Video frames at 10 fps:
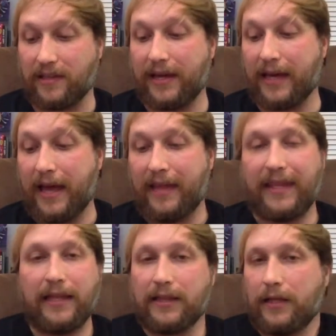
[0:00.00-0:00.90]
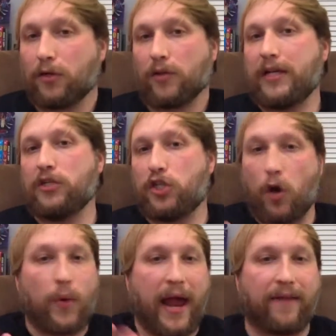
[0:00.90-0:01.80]
Like, they literally
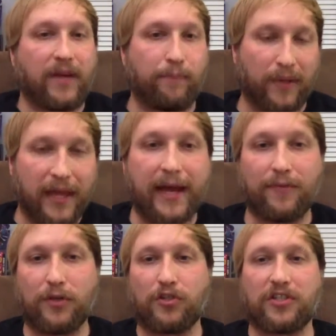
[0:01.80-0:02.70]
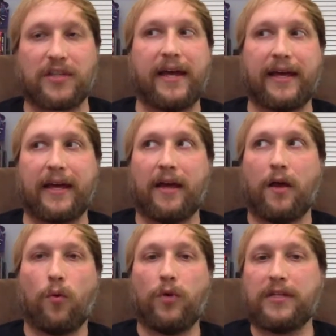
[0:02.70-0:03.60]
don't have a plan. They're just like,
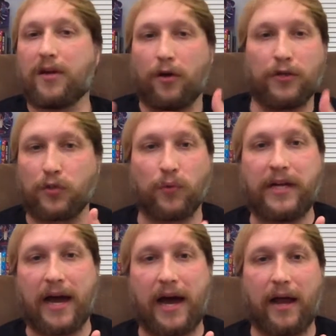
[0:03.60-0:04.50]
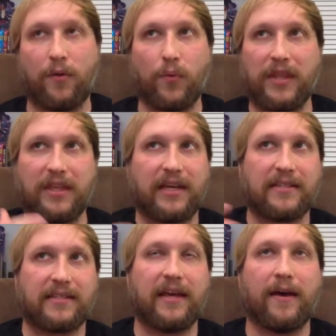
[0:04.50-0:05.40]
we did all this recon, we think
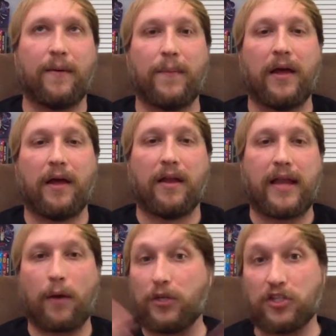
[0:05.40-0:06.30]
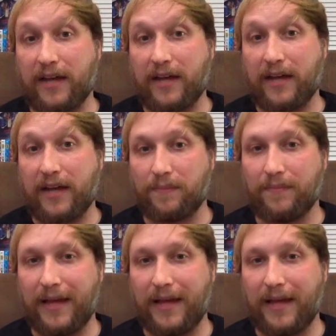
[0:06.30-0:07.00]
it's him, now we just catch him.